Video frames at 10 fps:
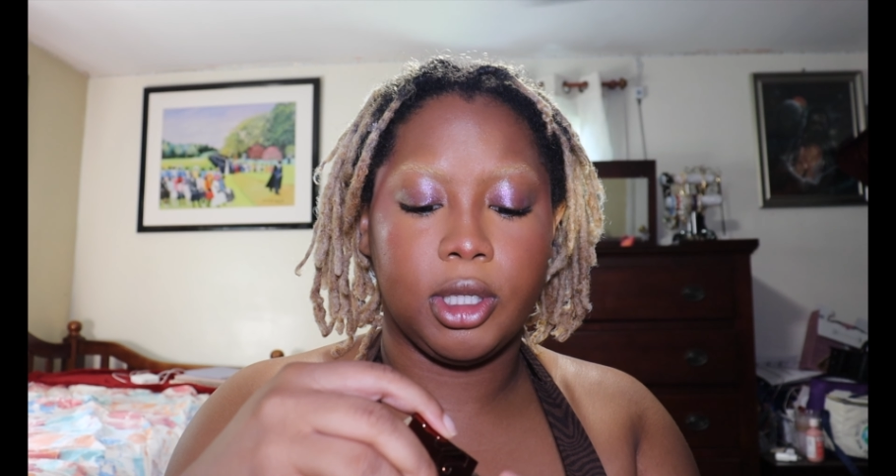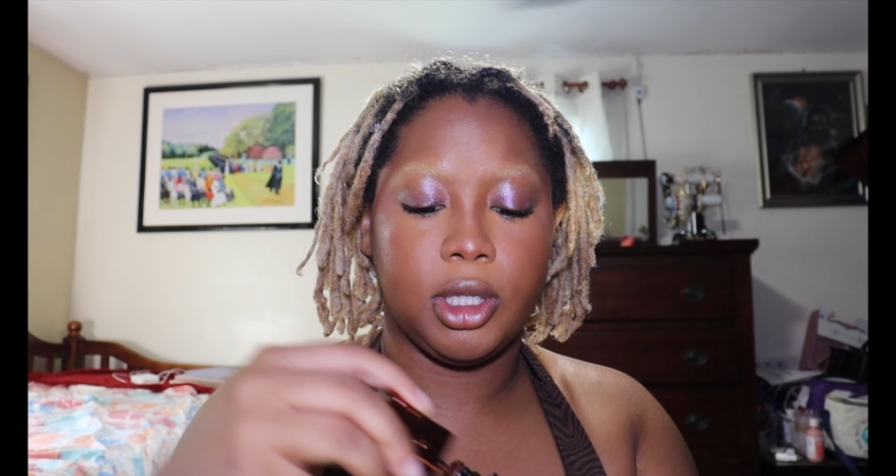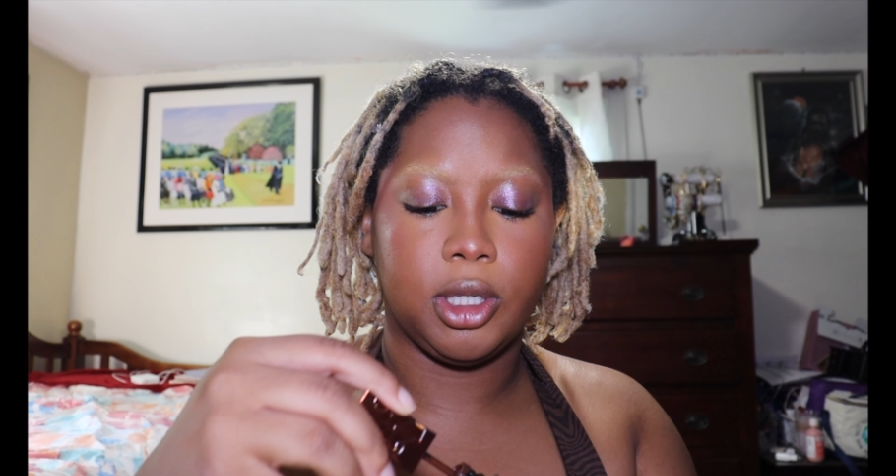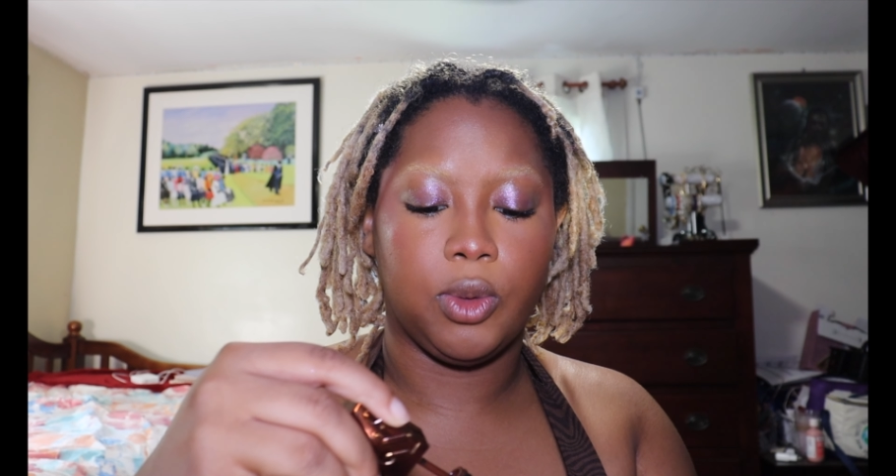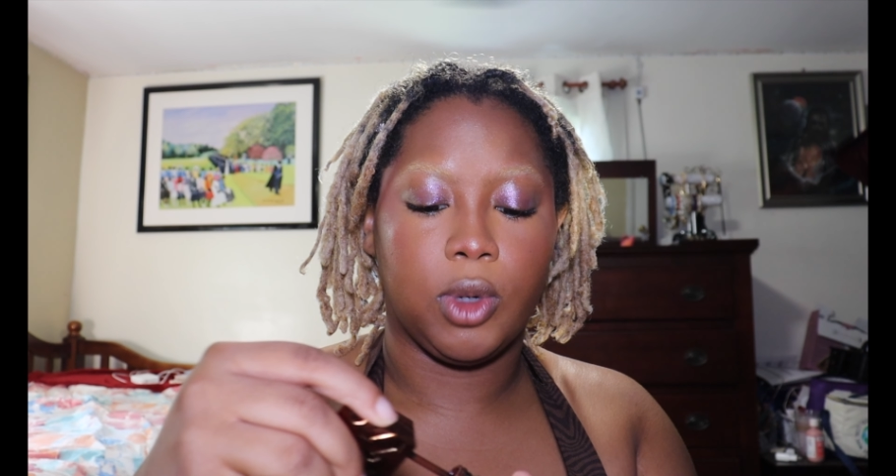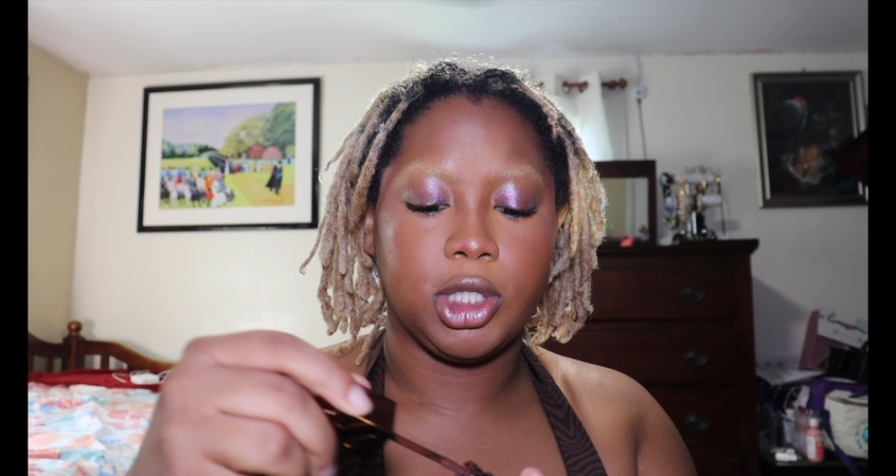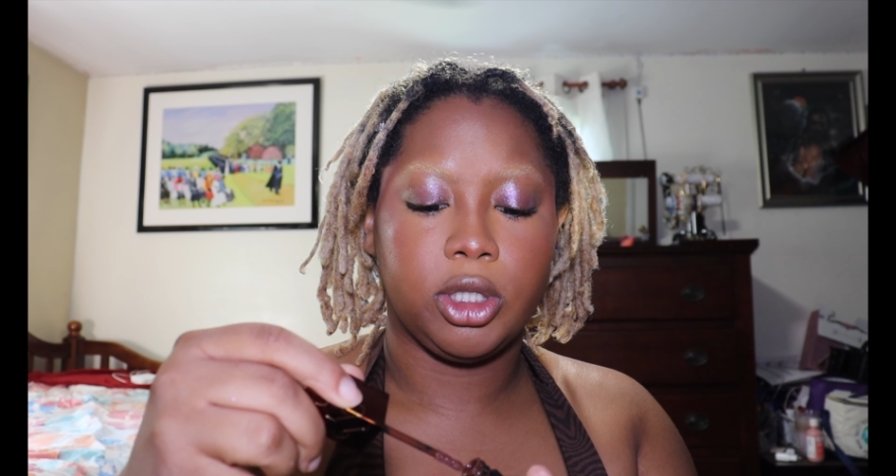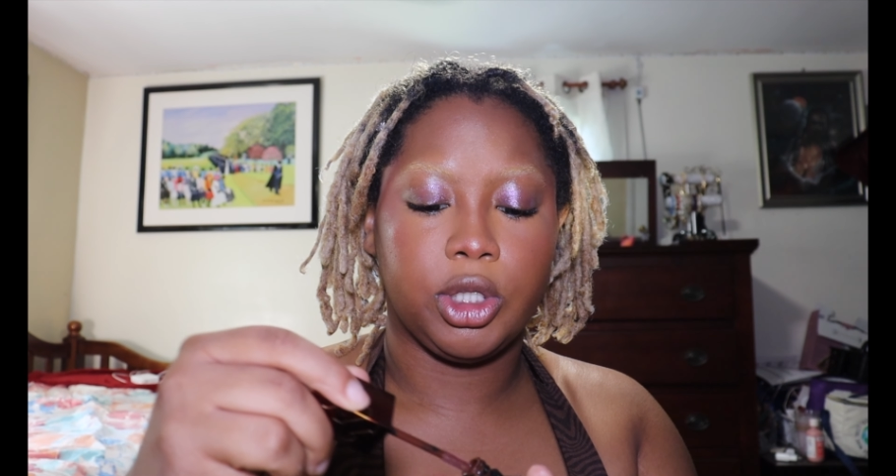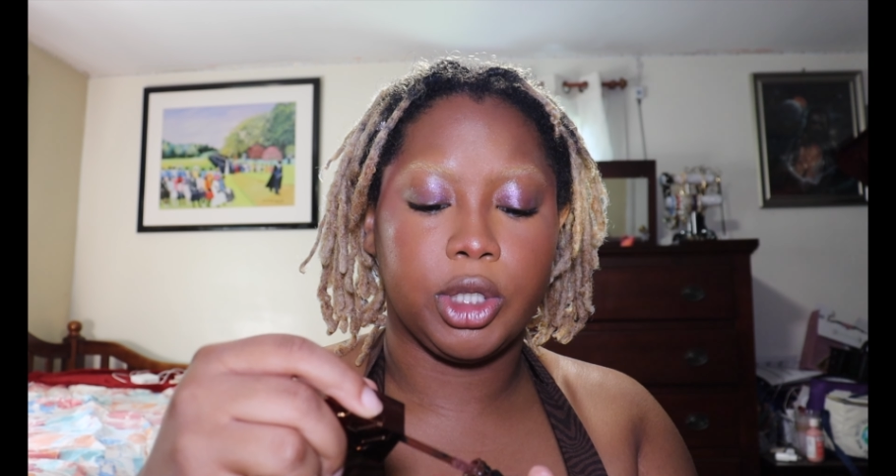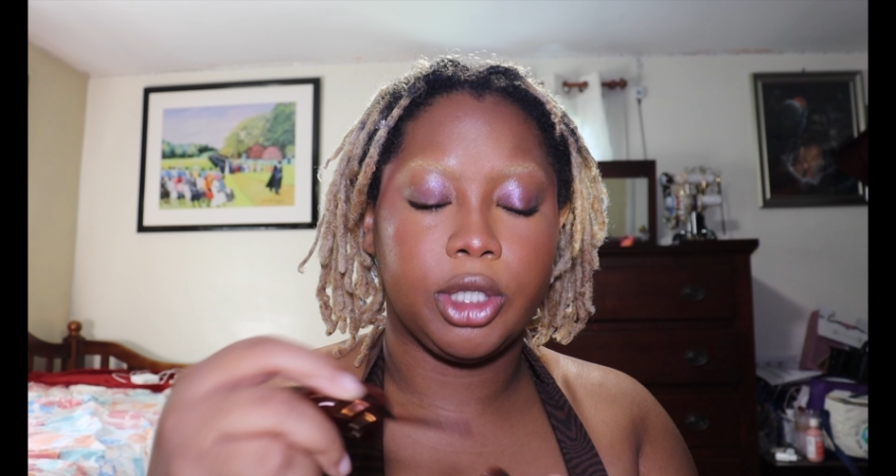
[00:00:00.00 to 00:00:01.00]
the One
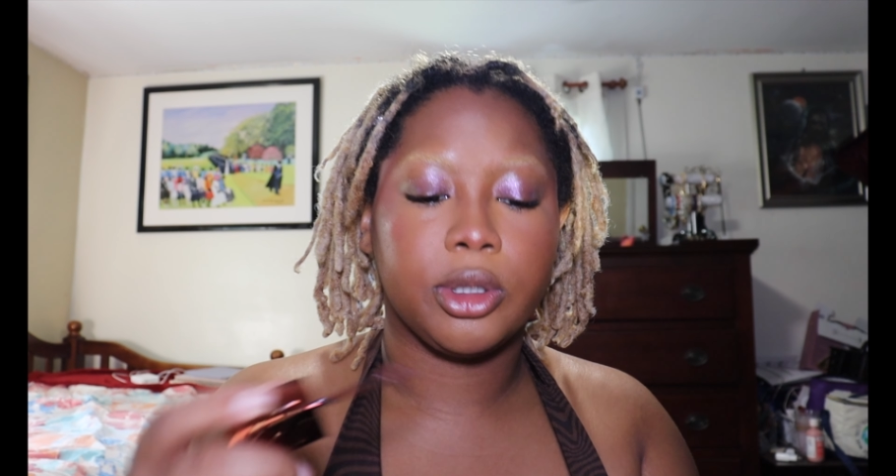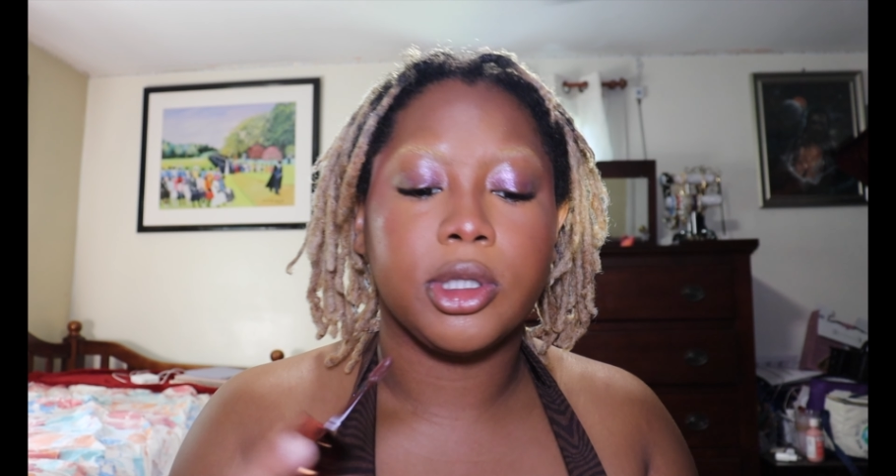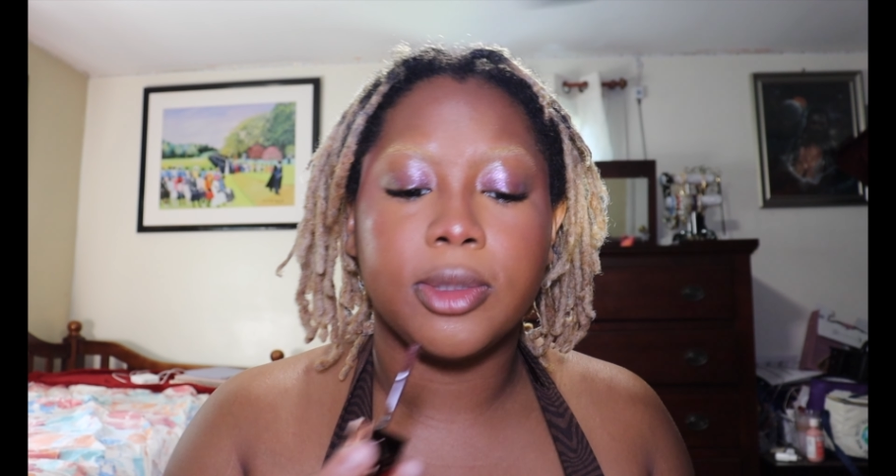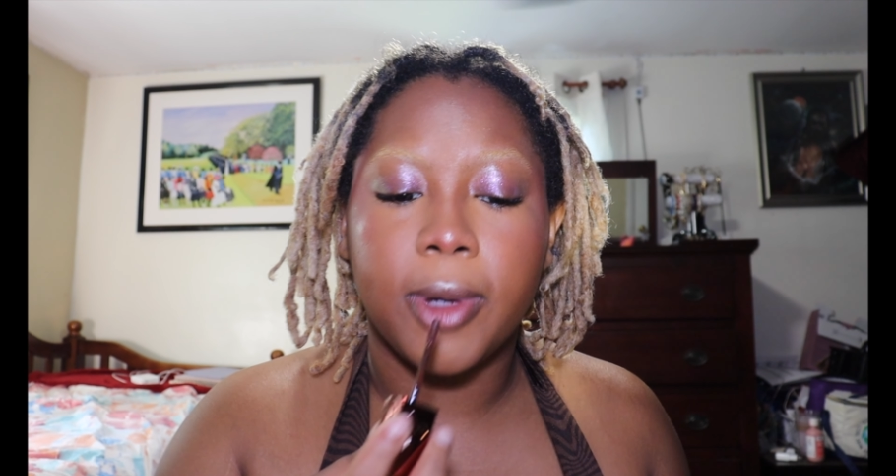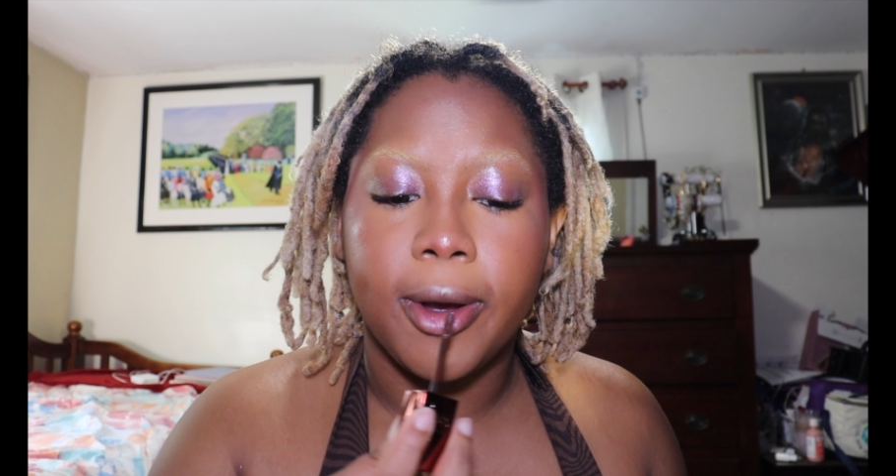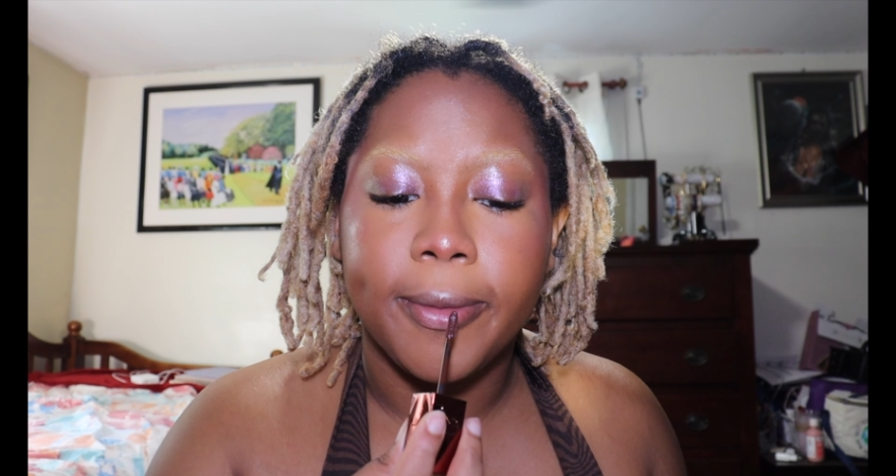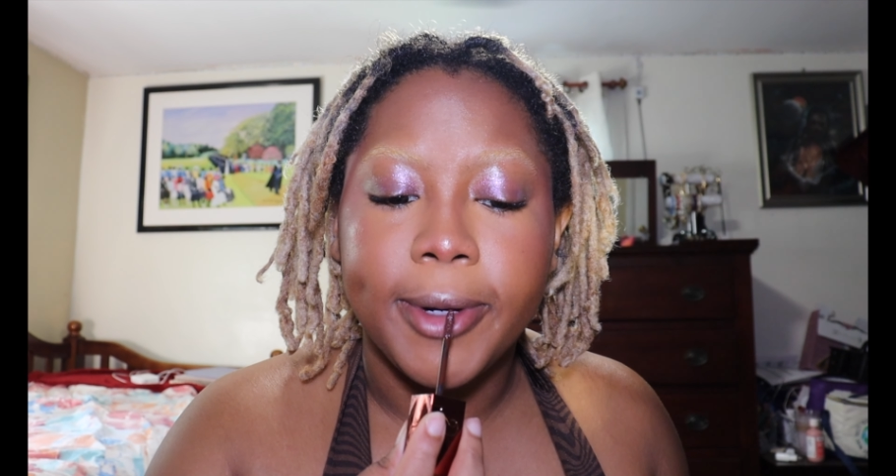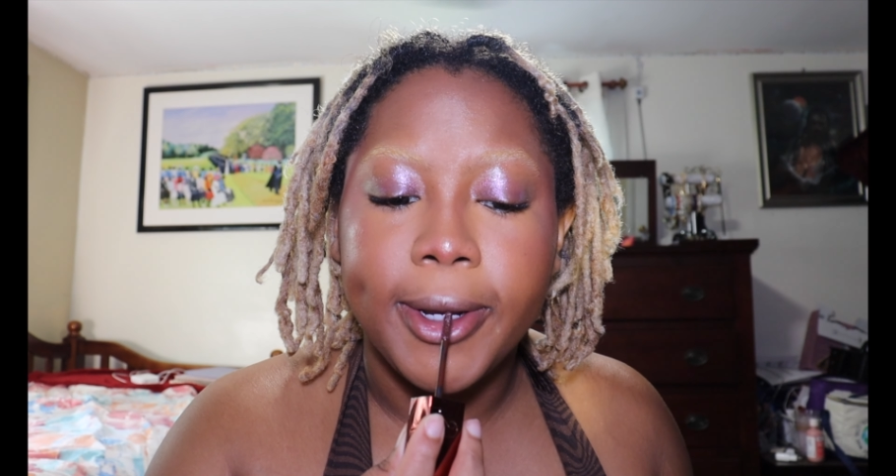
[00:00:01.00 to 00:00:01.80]
Strangers by Urban